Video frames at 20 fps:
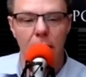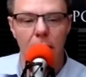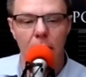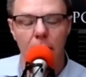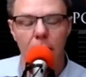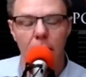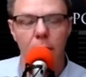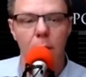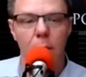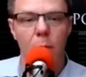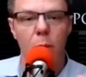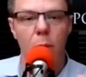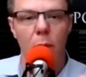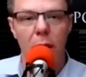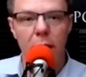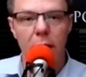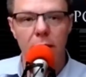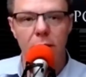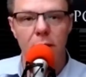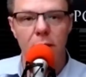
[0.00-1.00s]
On the
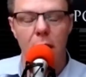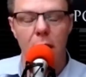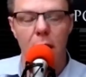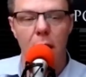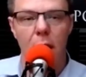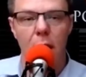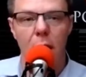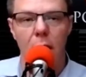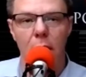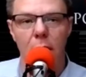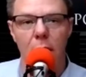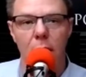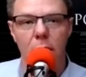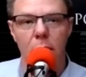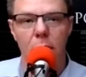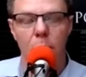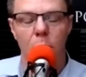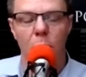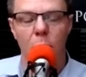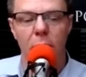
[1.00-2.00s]
bright
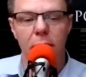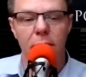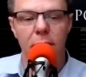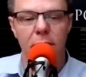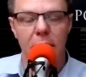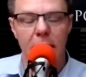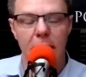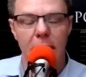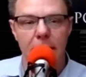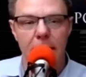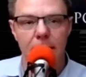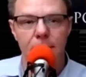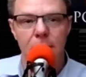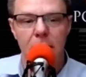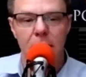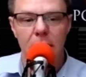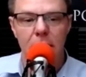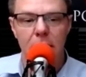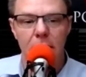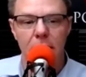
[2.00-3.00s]
side
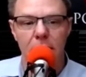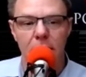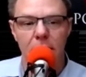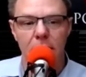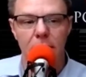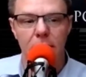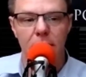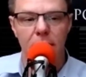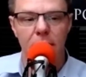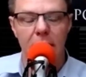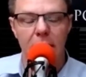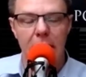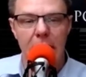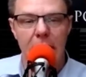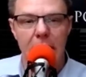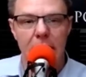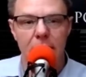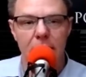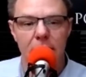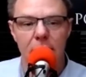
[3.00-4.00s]
is
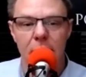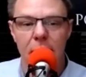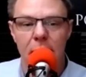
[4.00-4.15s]
that